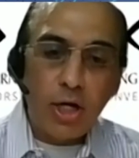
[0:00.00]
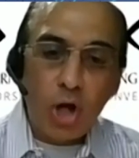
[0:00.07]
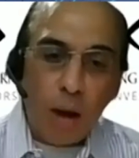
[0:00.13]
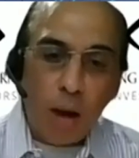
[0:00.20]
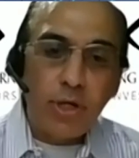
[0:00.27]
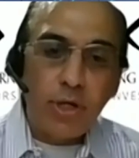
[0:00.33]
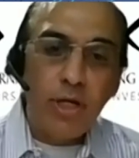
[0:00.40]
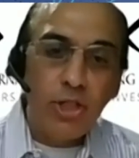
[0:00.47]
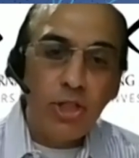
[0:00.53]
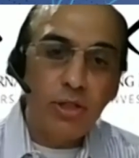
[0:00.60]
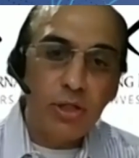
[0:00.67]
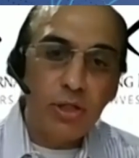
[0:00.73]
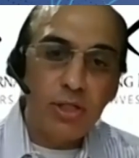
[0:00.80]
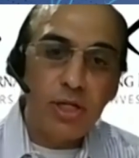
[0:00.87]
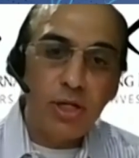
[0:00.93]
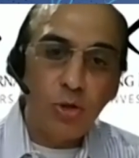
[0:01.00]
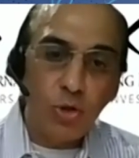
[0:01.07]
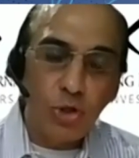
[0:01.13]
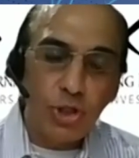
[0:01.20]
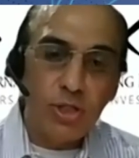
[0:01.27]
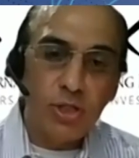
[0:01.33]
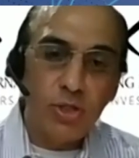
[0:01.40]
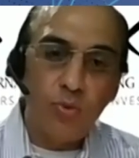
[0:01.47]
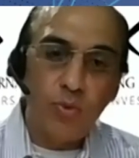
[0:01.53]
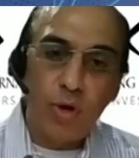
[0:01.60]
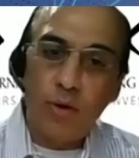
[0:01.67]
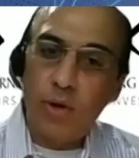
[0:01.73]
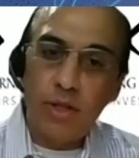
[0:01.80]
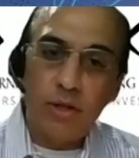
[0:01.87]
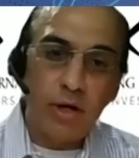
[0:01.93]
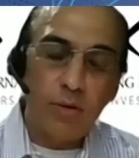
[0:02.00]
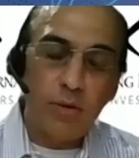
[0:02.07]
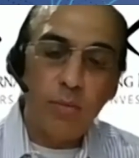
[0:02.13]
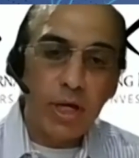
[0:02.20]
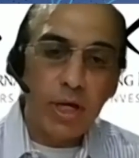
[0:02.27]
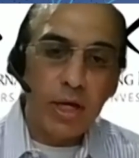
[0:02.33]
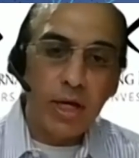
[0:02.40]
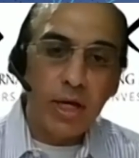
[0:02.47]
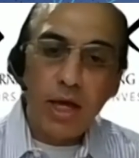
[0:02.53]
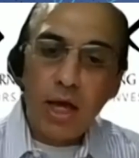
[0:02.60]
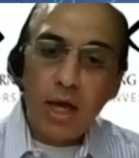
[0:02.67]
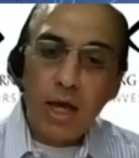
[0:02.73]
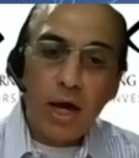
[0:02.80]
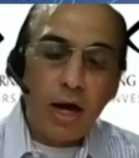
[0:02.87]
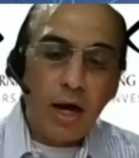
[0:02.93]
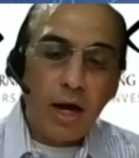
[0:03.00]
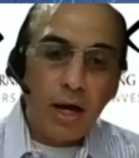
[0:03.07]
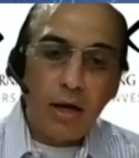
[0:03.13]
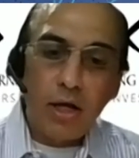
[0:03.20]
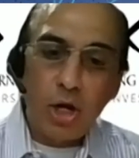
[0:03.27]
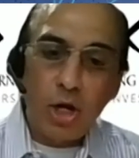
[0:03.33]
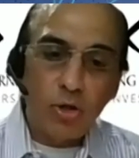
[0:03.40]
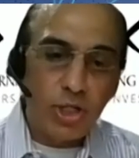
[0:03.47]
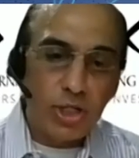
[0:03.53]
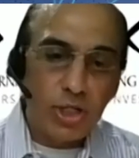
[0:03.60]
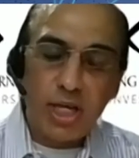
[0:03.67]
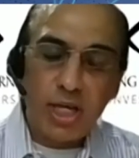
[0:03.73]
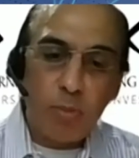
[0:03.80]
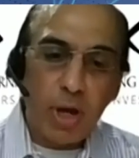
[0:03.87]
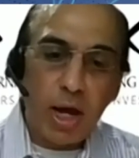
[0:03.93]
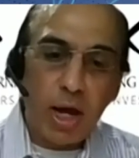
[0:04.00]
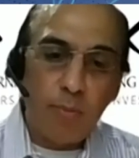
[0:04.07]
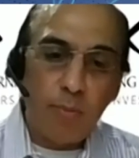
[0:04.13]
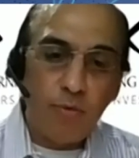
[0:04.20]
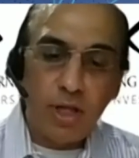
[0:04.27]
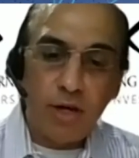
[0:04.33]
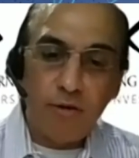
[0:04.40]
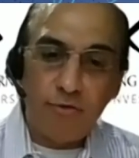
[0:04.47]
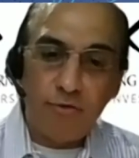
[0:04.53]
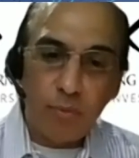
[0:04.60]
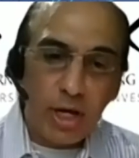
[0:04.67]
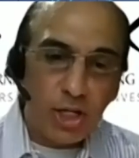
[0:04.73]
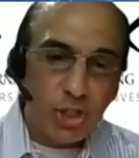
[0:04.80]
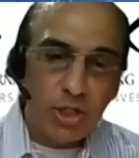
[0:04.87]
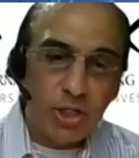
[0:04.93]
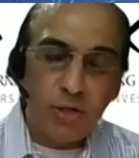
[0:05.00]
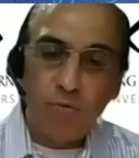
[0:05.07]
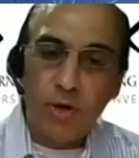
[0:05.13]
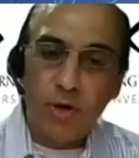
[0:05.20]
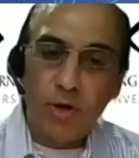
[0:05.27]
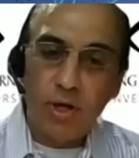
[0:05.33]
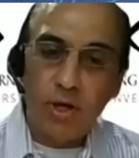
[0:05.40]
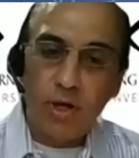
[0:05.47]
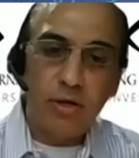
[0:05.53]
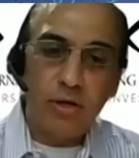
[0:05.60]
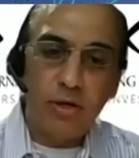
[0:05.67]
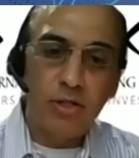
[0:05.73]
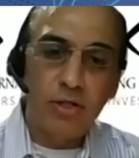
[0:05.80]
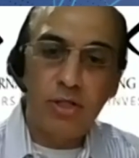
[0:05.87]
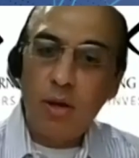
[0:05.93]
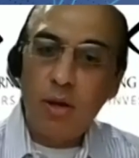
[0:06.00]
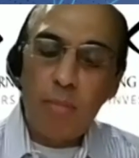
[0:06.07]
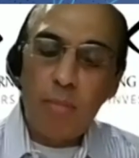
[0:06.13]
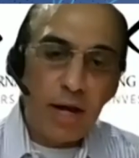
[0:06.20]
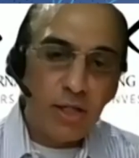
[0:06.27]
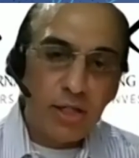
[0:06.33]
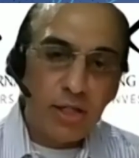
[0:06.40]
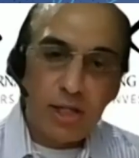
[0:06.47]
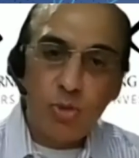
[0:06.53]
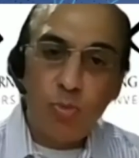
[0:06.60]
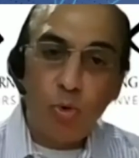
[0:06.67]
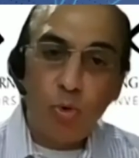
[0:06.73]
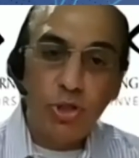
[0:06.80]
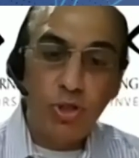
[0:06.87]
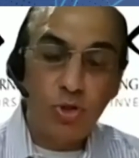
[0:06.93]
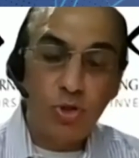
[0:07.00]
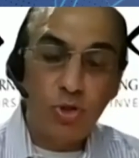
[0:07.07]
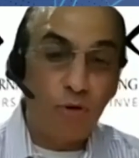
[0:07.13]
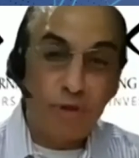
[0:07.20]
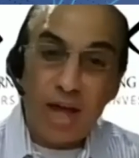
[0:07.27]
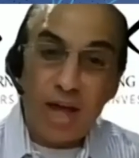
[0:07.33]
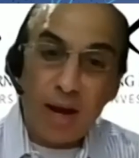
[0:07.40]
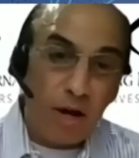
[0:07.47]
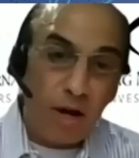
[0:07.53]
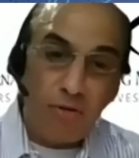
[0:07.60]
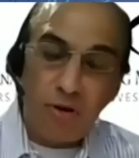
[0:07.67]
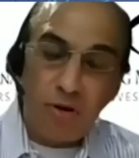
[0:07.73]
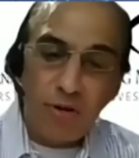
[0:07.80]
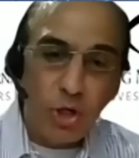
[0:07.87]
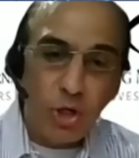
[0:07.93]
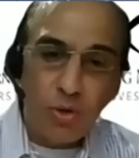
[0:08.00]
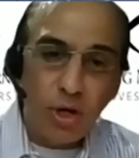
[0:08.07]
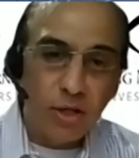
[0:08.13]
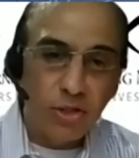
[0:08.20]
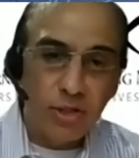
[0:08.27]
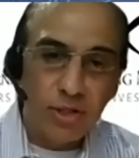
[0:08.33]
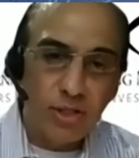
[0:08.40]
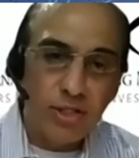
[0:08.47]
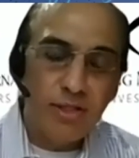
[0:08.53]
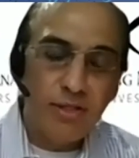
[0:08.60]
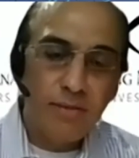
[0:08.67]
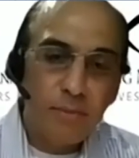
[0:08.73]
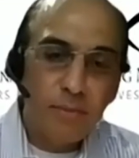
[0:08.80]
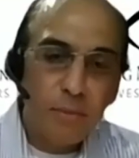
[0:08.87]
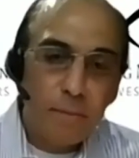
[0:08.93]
adopt digital solutions, whether it be just keeping up with information, whether it is managing exposures, or for that matter, even due diligence.